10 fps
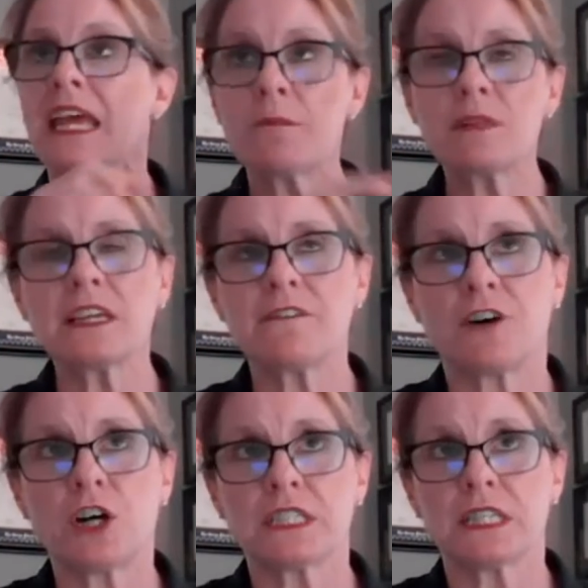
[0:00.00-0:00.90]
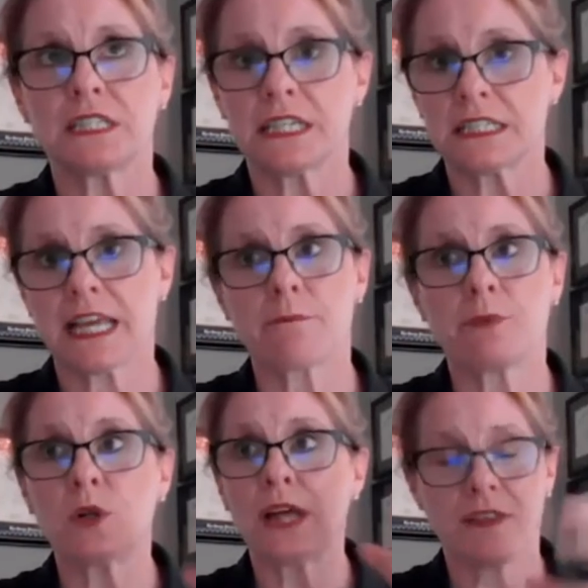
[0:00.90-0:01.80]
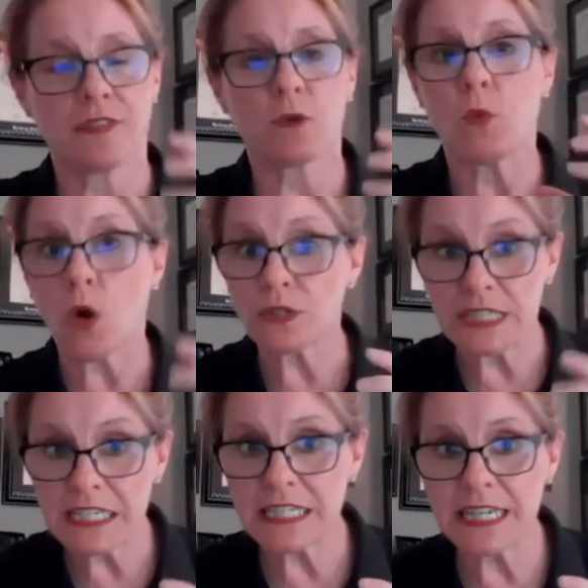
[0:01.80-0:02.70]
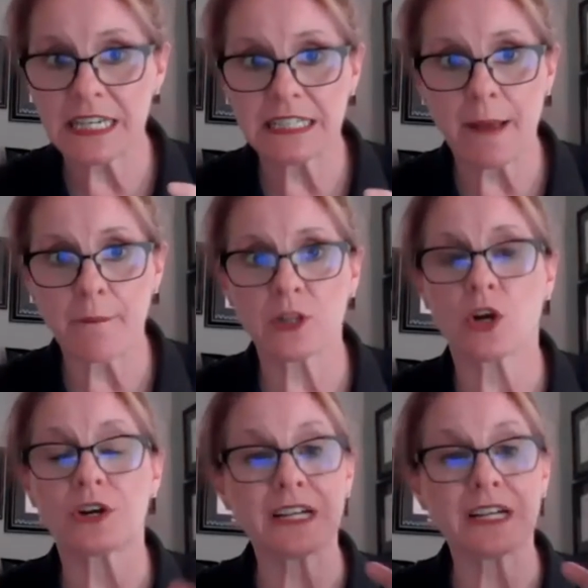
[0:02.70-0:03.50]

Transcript: Emily Fawcett's example and the Walt Disney example are